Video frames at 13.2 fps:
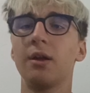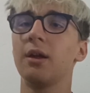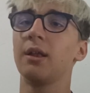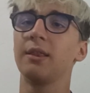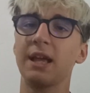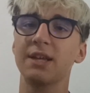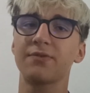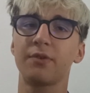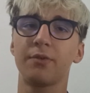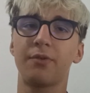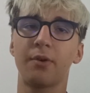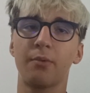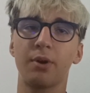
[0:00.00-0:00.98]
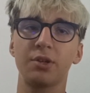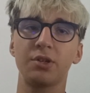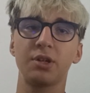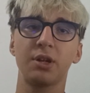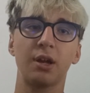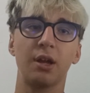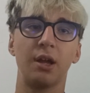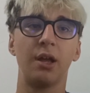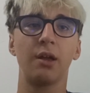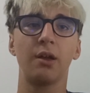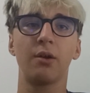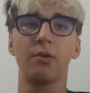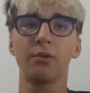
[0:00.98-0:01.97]
Thanks for watching
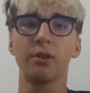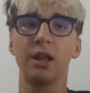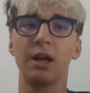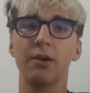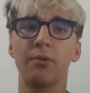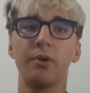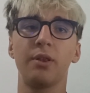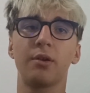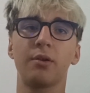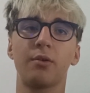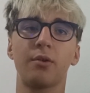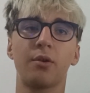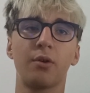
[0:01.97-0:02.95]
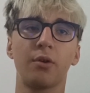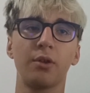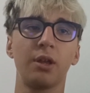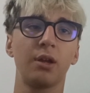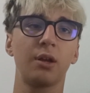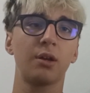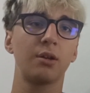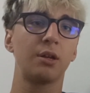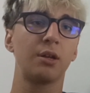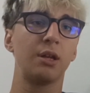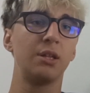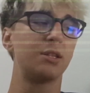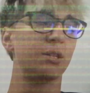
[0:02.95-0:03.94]
and good luck with coding
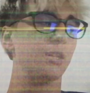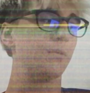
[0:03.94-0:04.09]
in C.